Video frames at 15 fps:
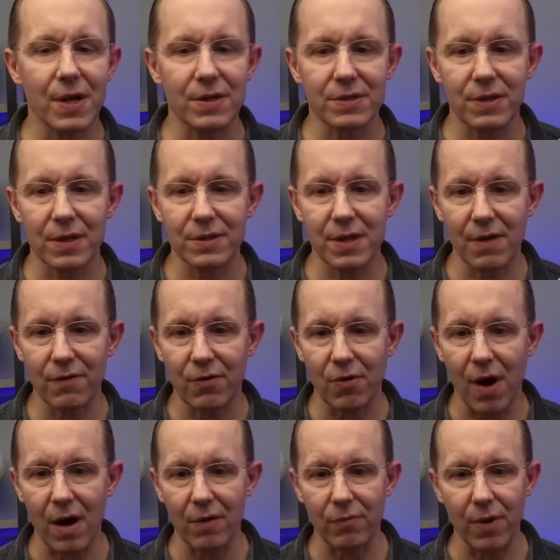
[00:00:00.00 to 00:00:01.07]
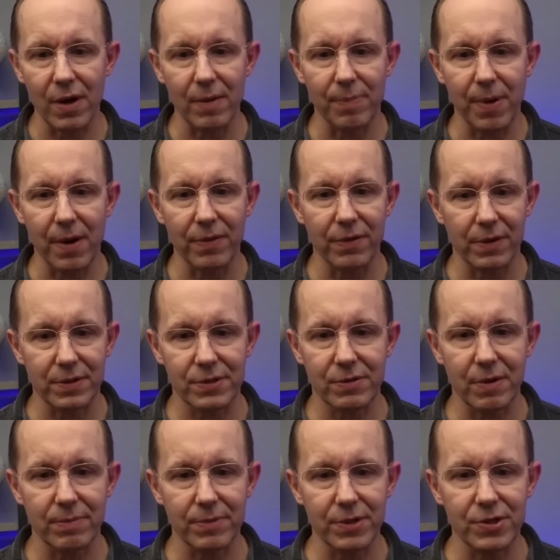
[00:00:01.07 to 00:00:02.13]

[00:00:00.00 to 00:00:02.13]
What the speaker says: test, let's have Grok write a Python script